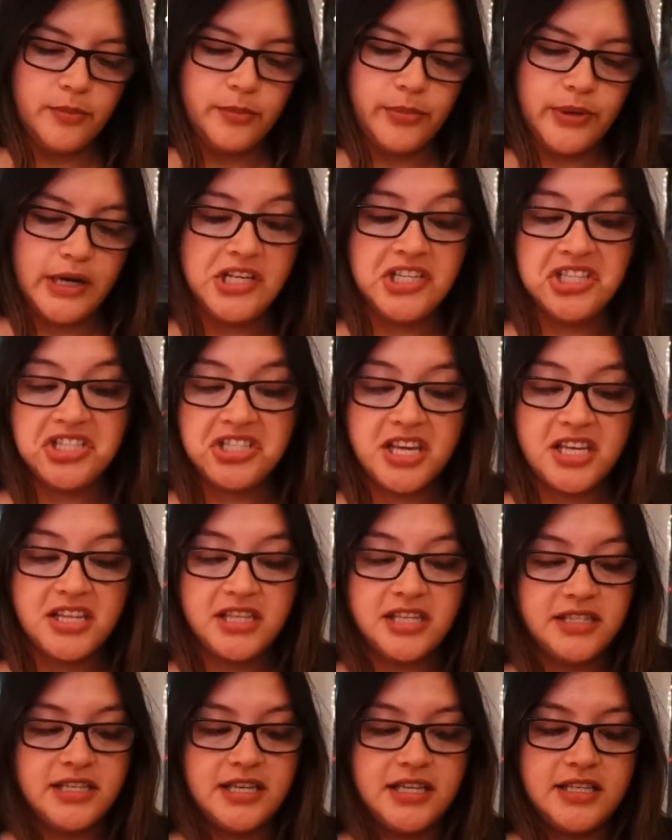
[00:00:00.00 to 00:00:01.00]
But I just
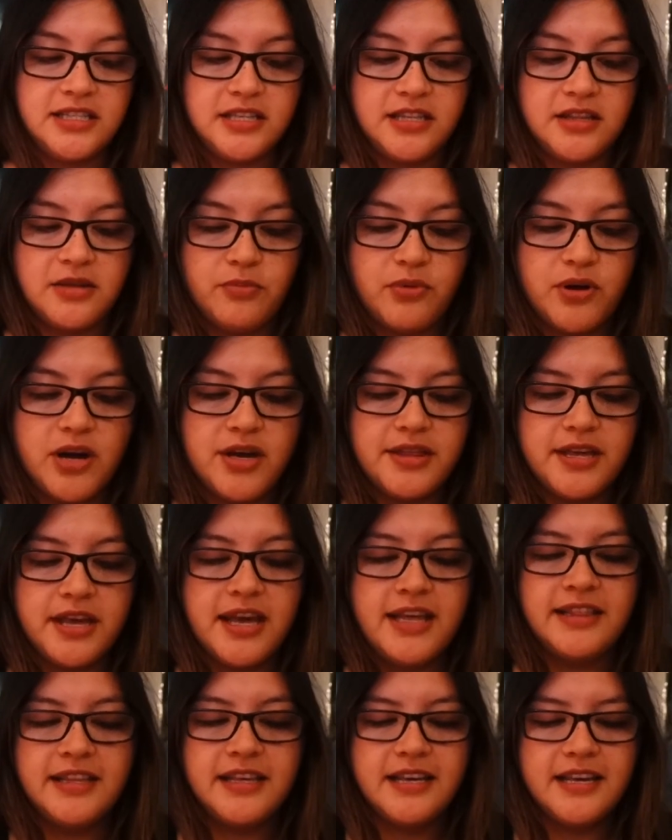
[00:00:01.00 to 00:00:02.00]
like the taste of the broth.
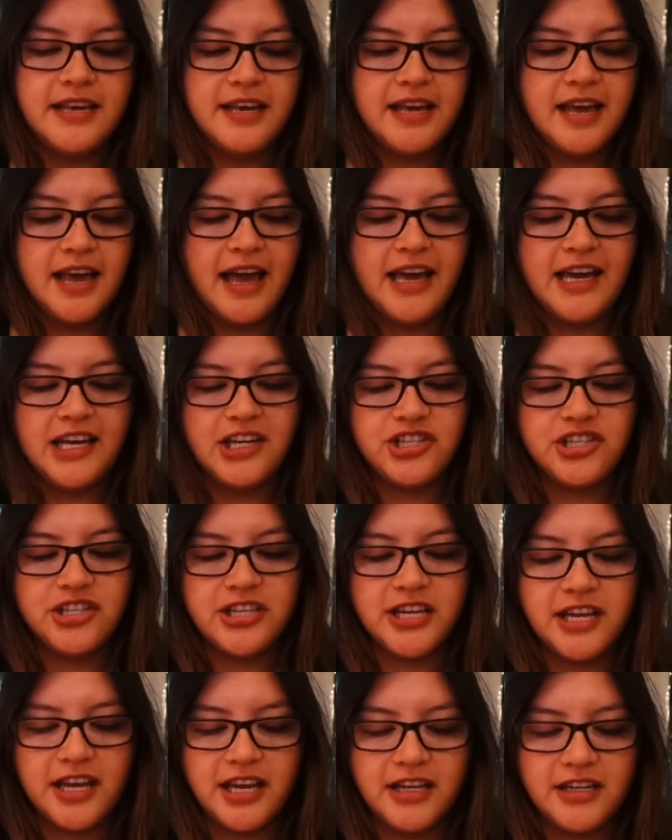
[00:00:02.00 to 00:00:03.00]
And I
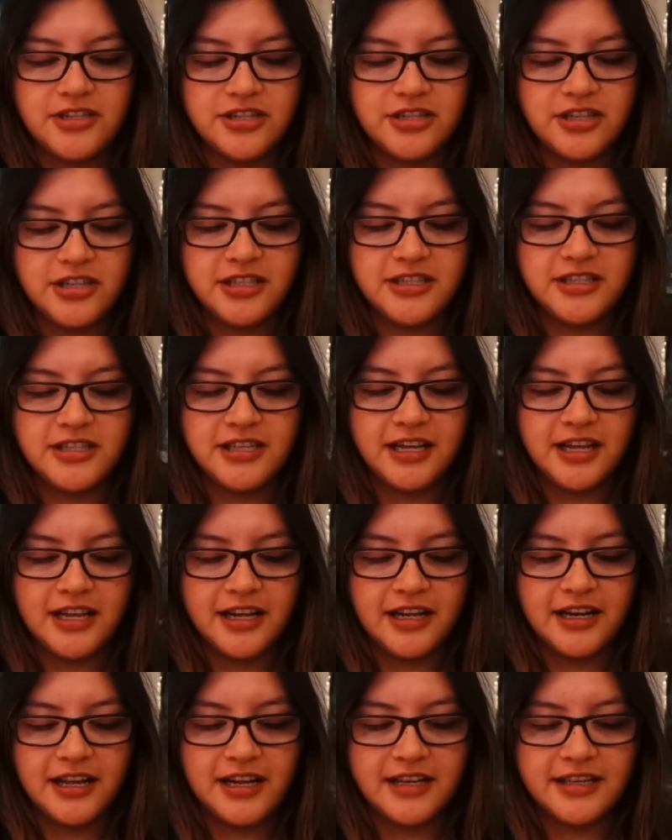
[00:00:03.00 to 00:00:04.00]
actually kind of started to
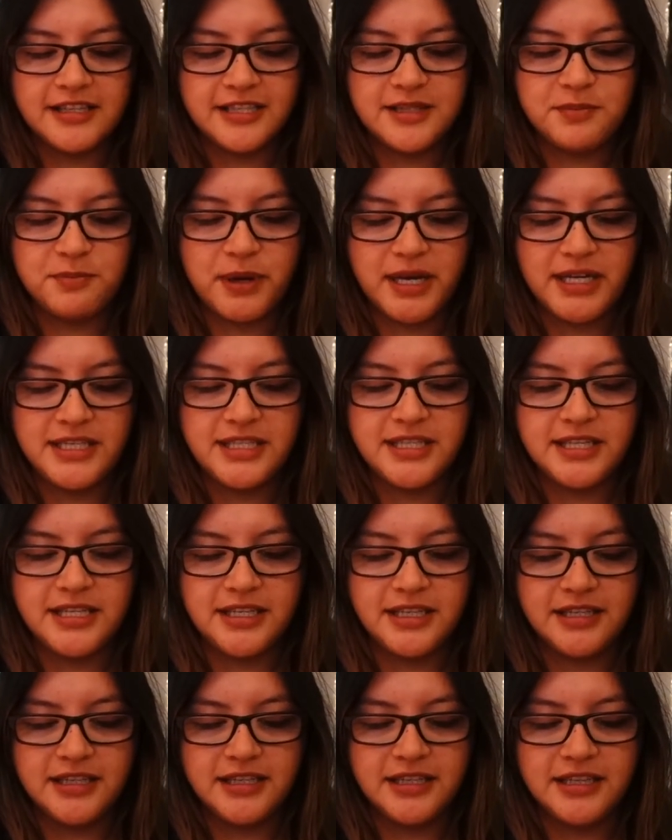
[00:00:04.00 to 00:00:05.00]
like
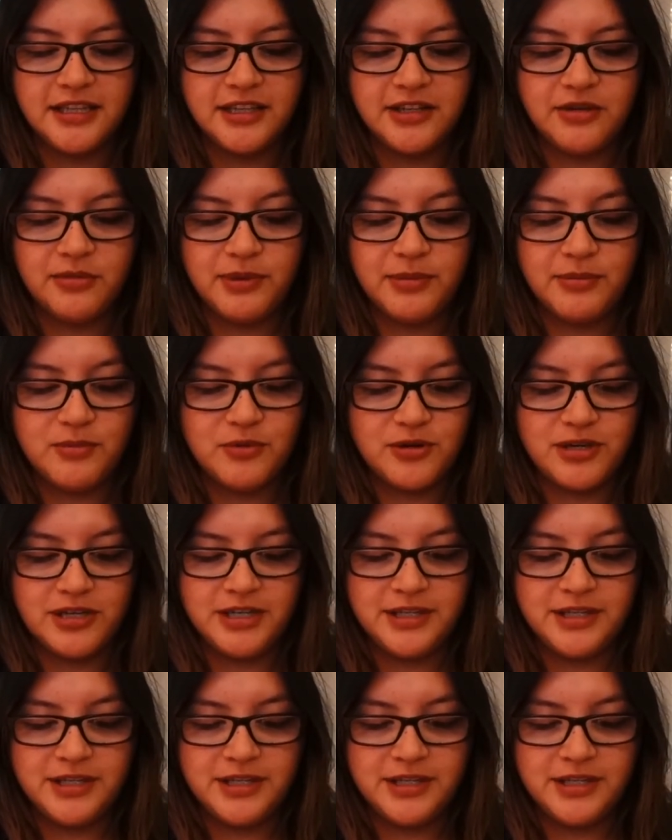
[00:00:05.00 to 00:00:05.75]
spicy a little bit more.